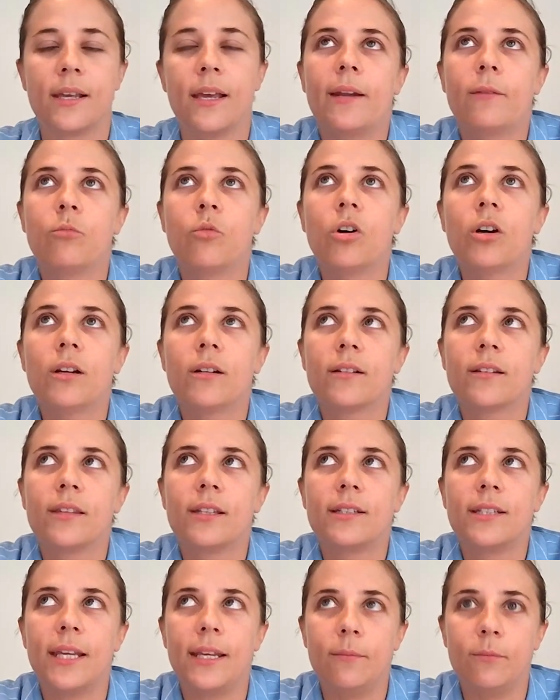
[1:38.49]
And what the
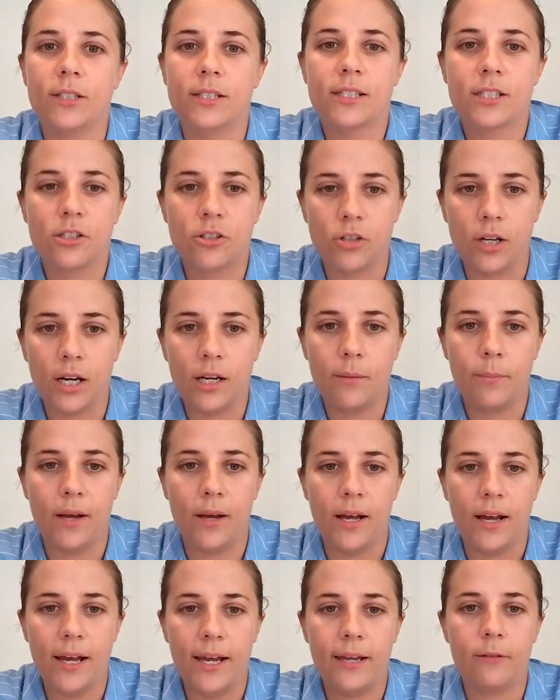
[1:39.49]
team was struck
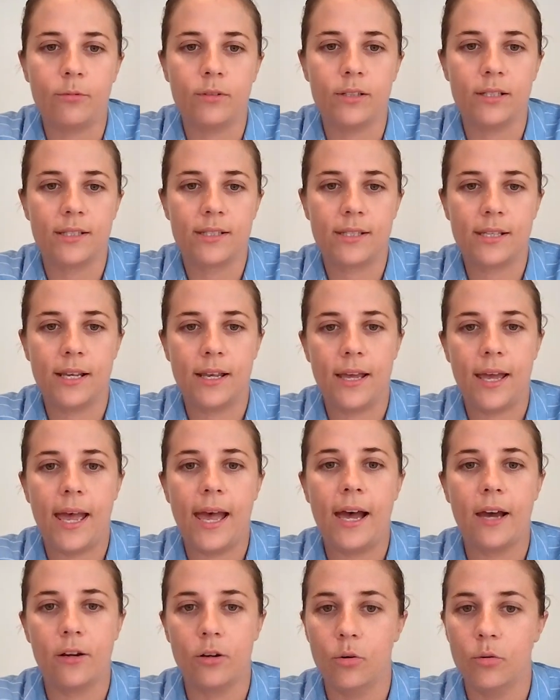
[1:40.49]
by was
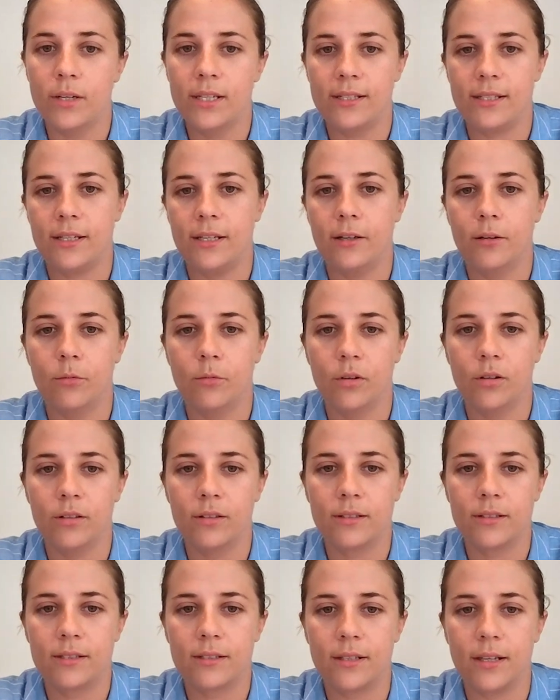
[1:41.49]
how noisy it
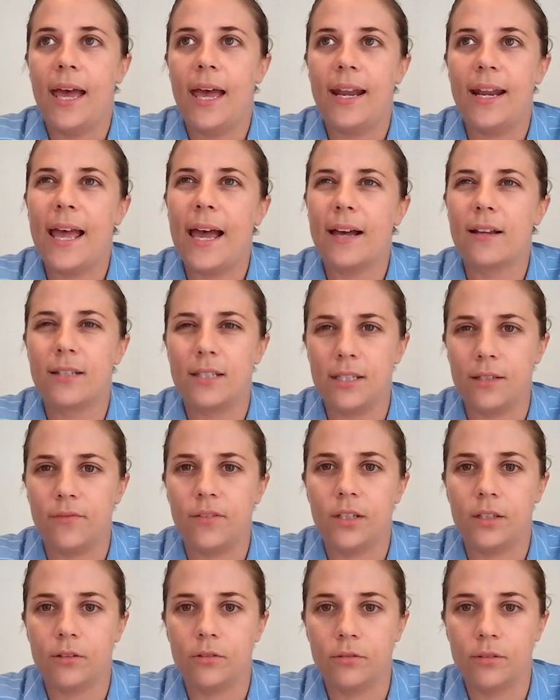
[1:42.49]
was and how
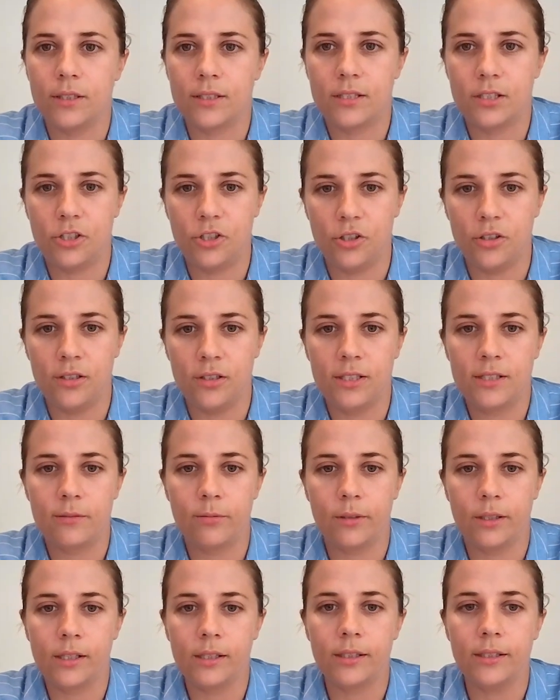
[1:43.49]
difficult the students
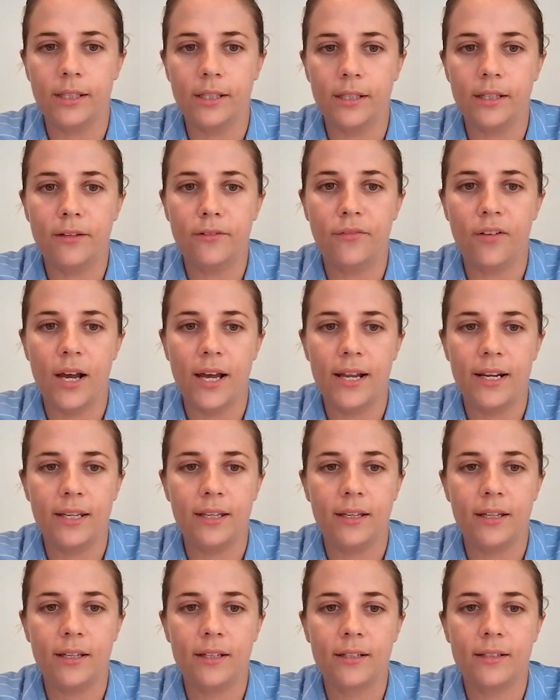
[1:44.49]
were clearly finding
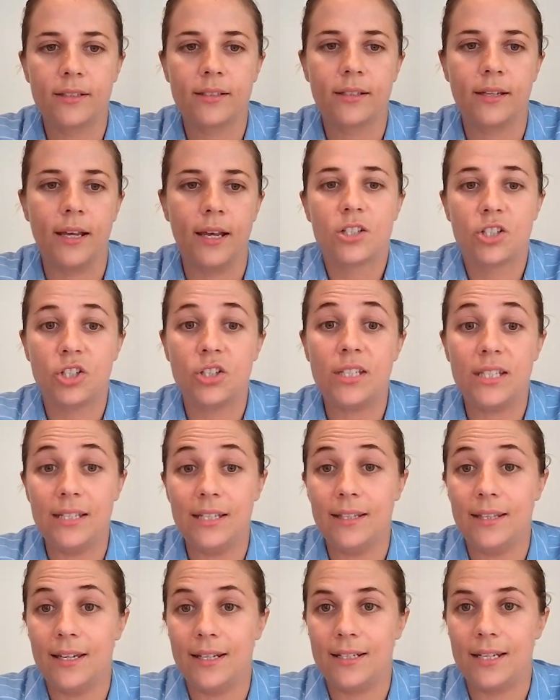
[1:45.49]
it to hear
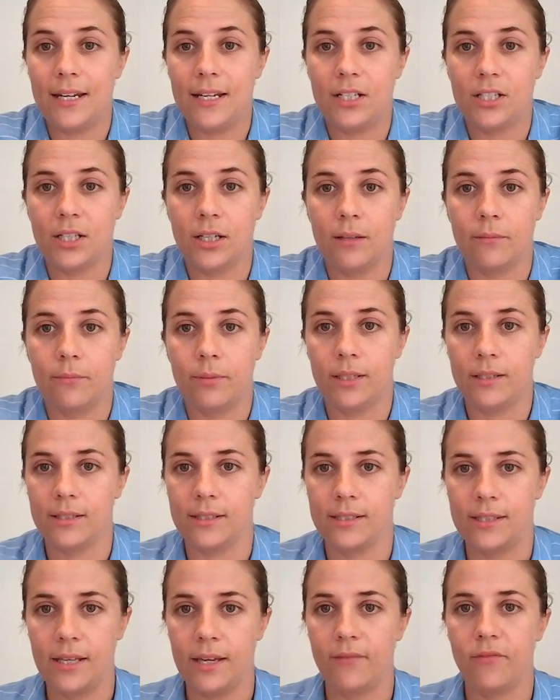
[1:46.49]
their teacher,
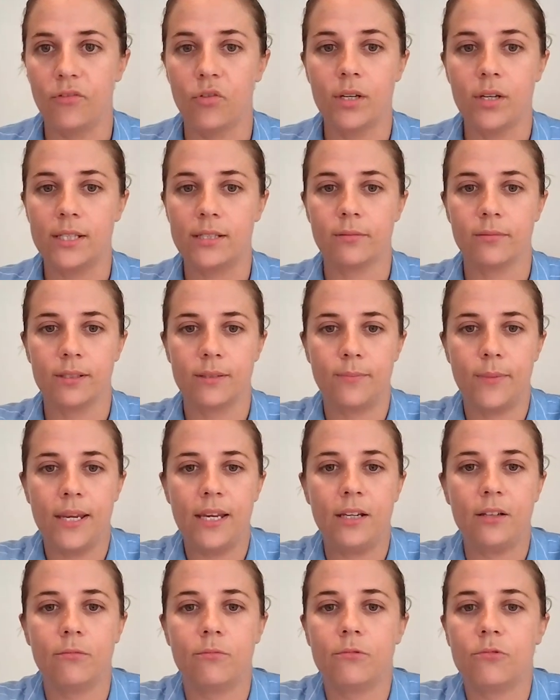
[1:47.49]
because their voice was
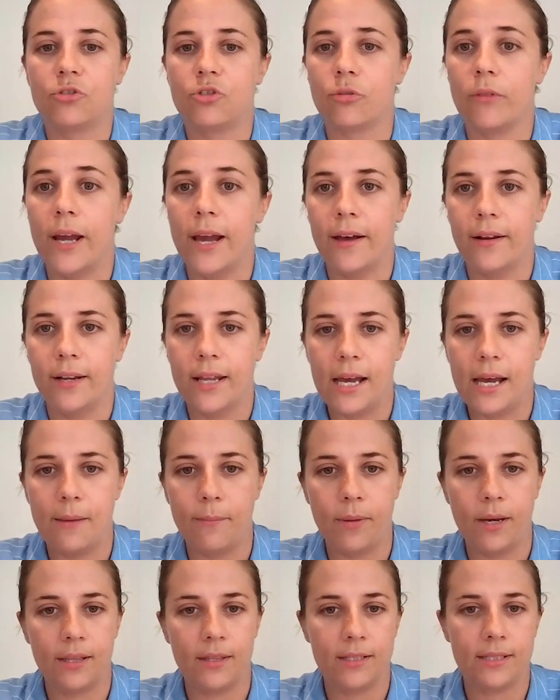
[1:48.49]
being drowned out
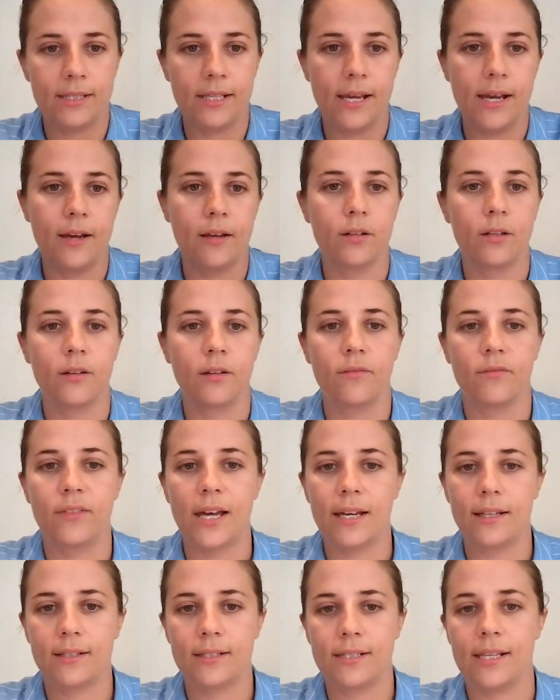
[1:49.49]
by the sound of
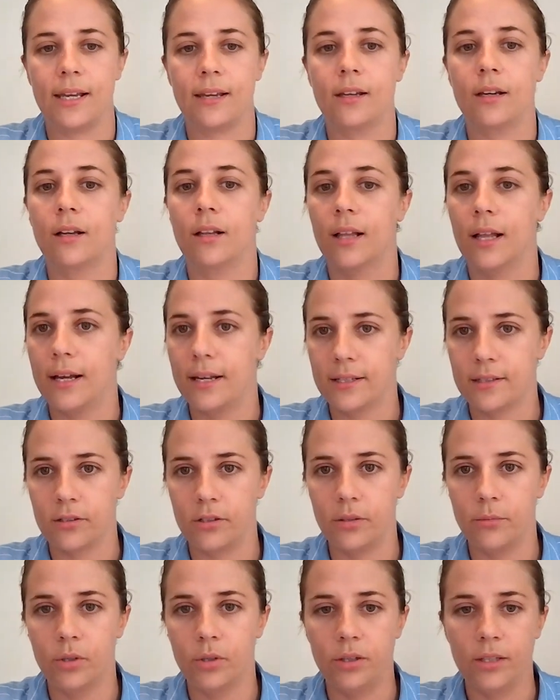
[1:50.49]
that second
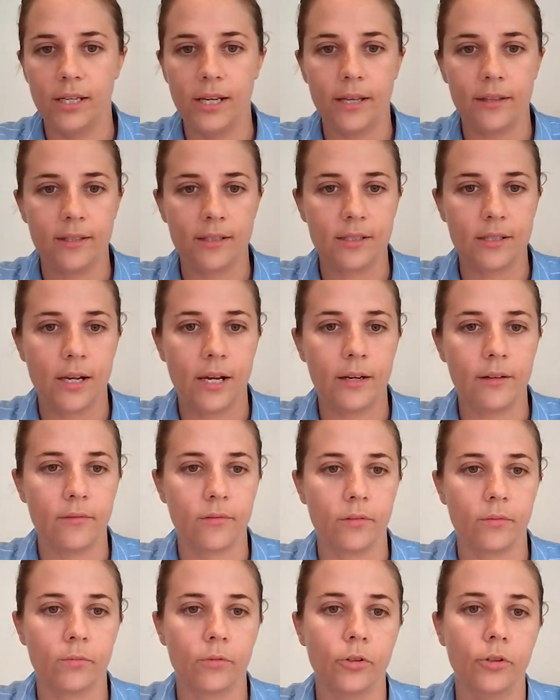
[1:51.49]
classroom on the other side of
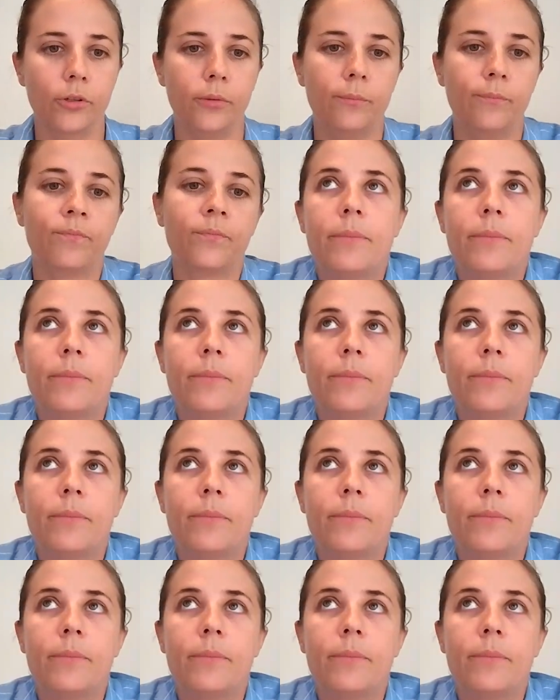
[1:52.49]
the room.